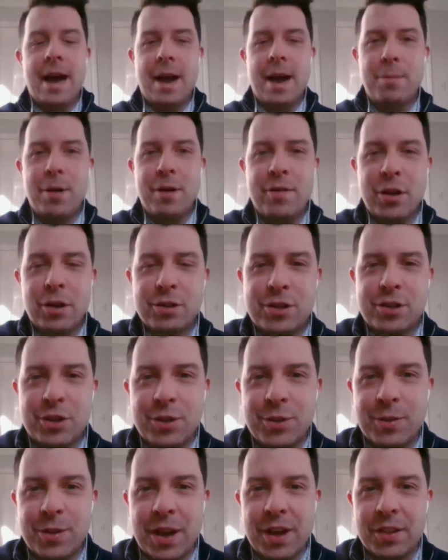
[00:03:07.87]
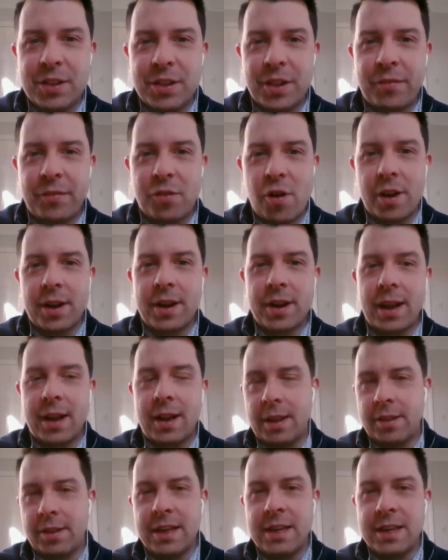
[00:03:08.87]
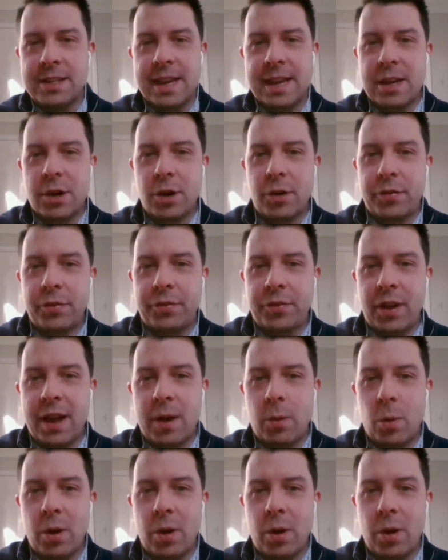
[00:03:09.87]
moving on to the Friday, things kick off at